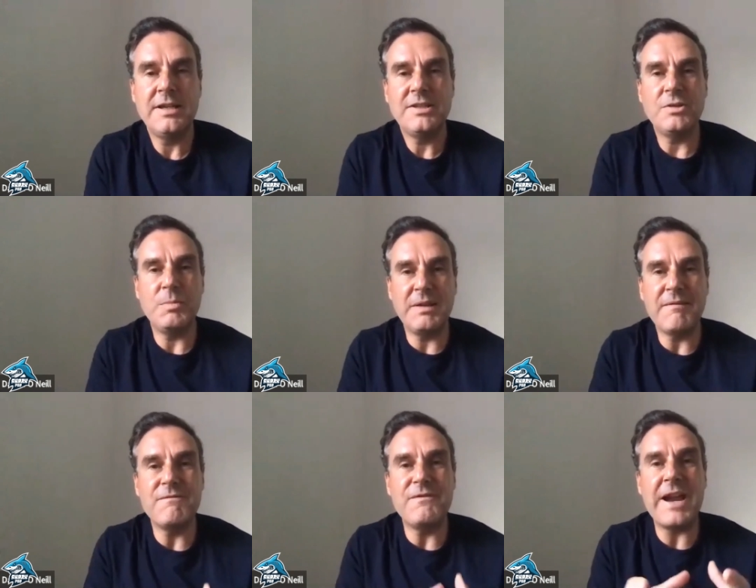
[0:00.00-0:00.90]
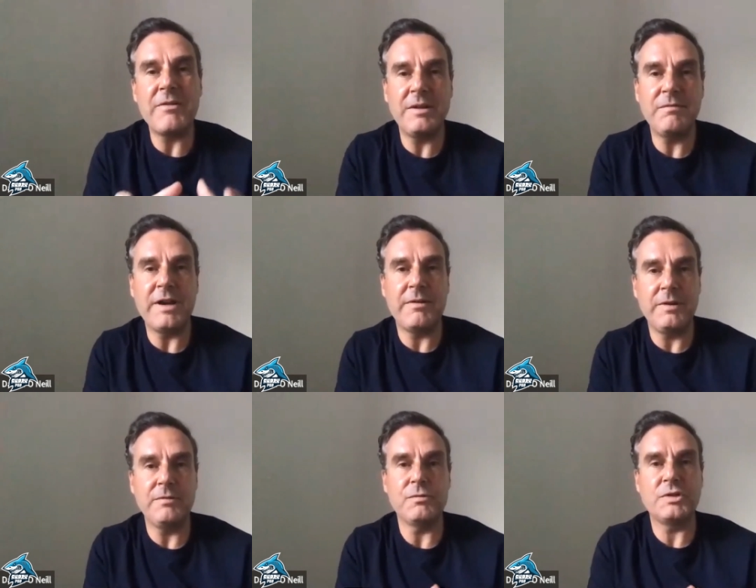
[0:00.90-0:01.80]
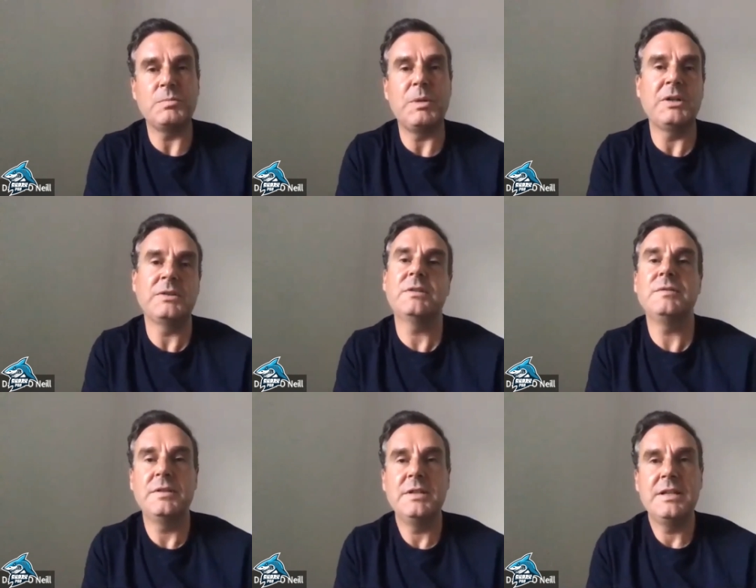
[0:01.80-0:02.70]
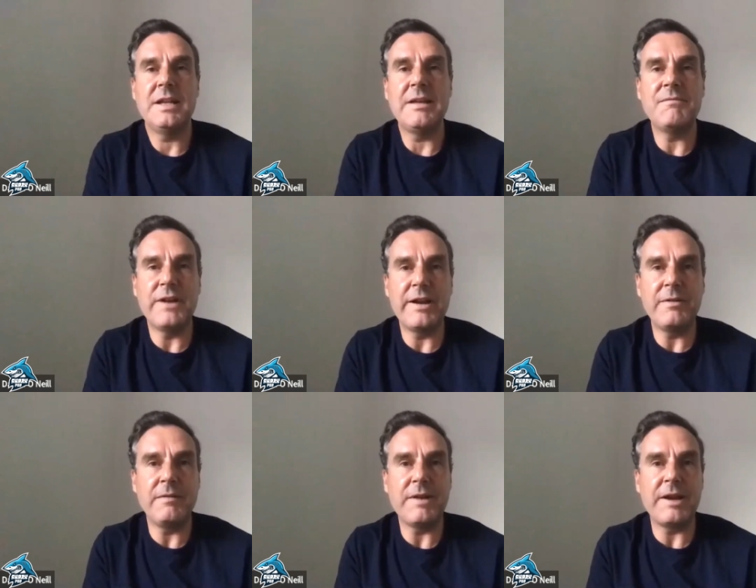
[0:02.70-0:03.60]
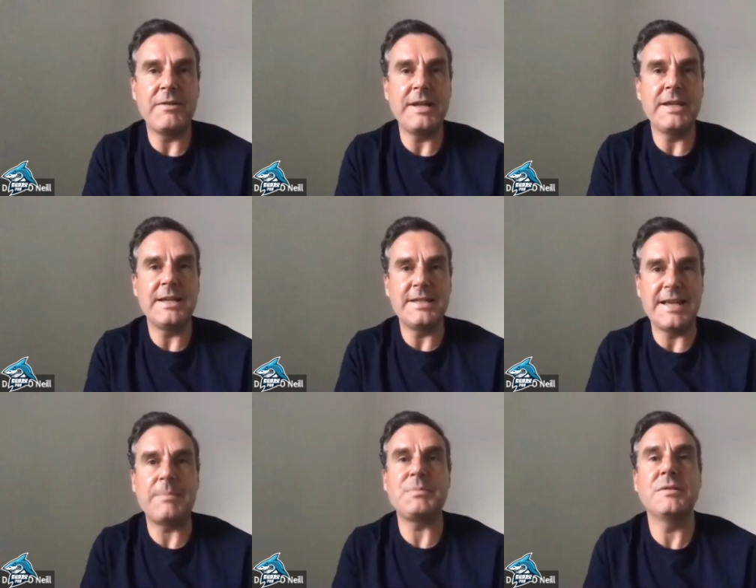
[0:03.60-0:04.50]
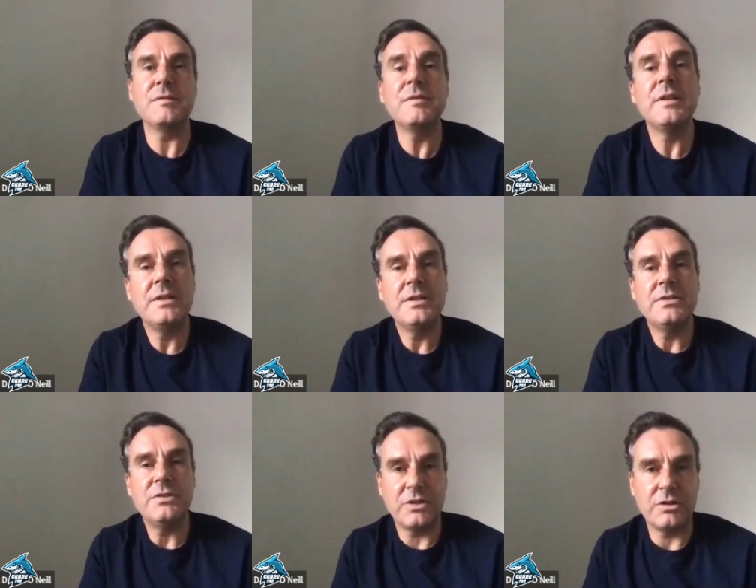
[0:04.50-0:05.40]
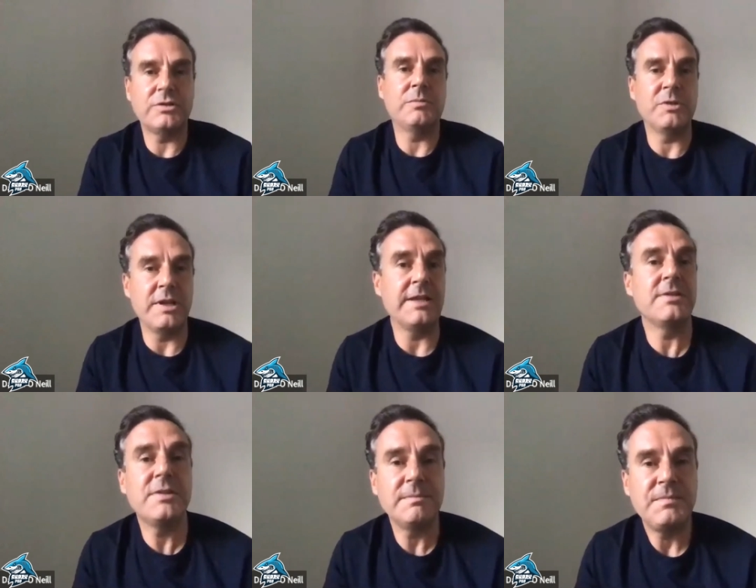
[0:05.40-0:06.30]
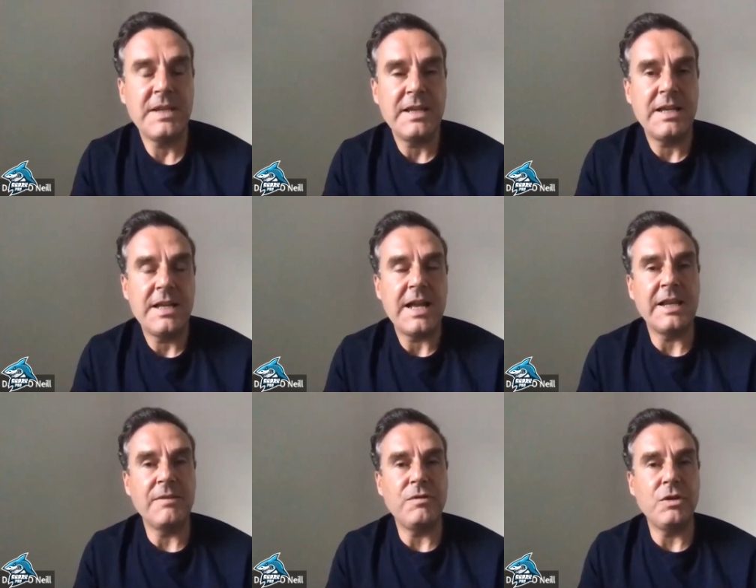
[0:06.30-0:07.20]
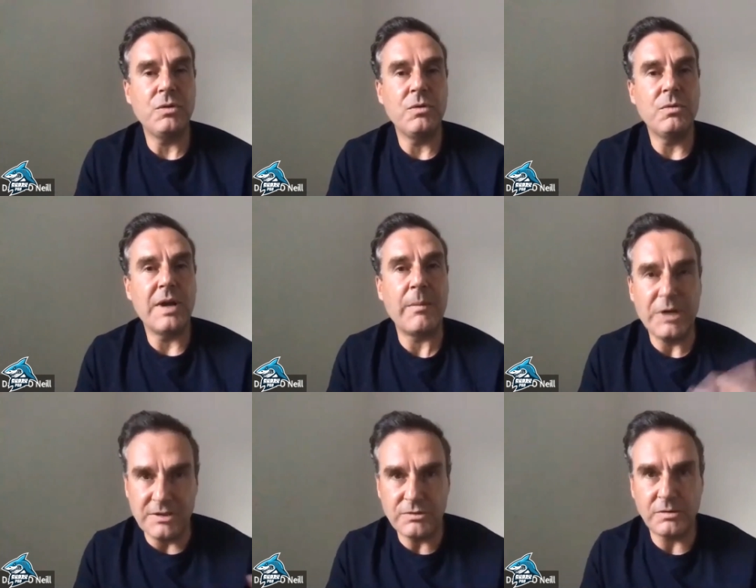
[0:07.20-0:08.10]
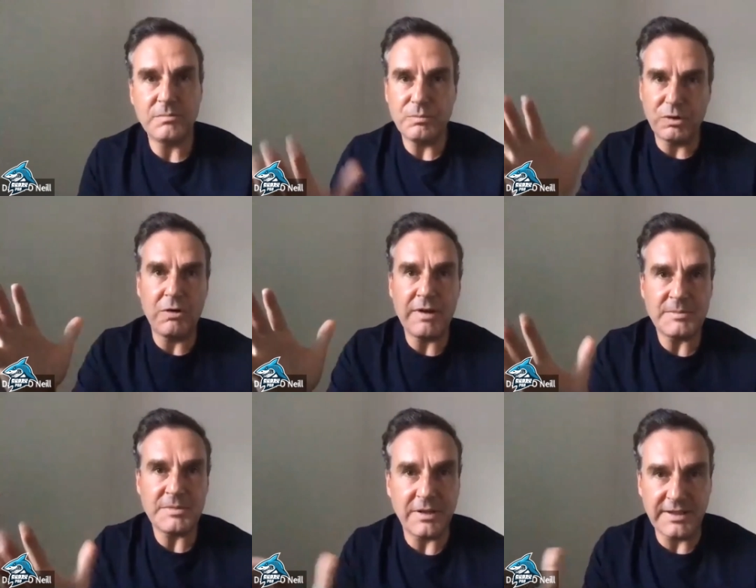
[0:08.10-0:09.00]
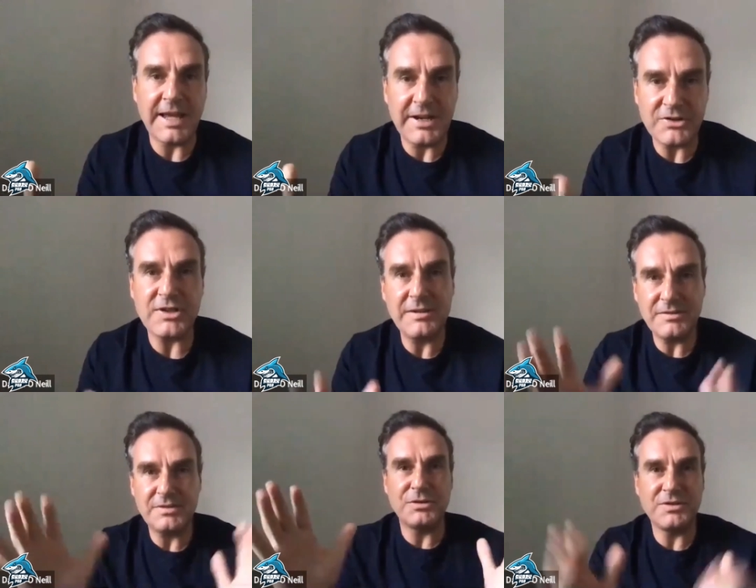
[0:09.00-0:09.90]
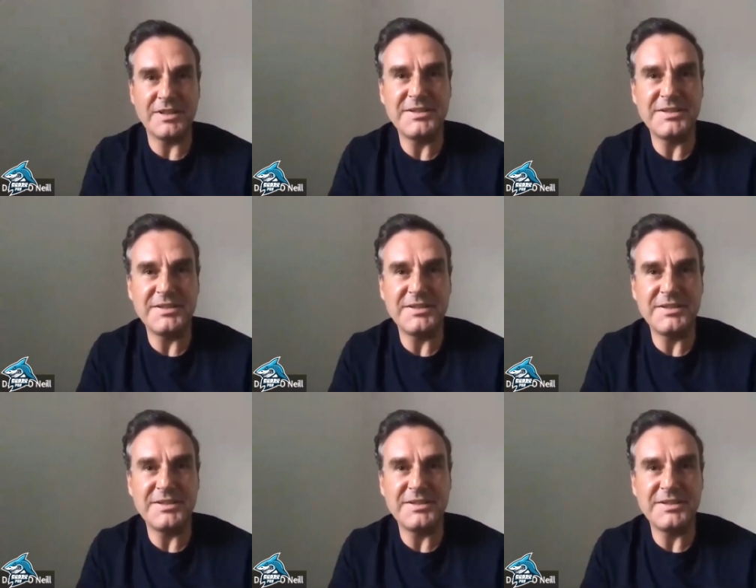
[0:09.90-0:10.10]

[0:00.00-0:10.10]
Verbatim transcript: to be very, very responsive and very, very adaptive to customer needs. And if you and we do some programs like that ourselves, just to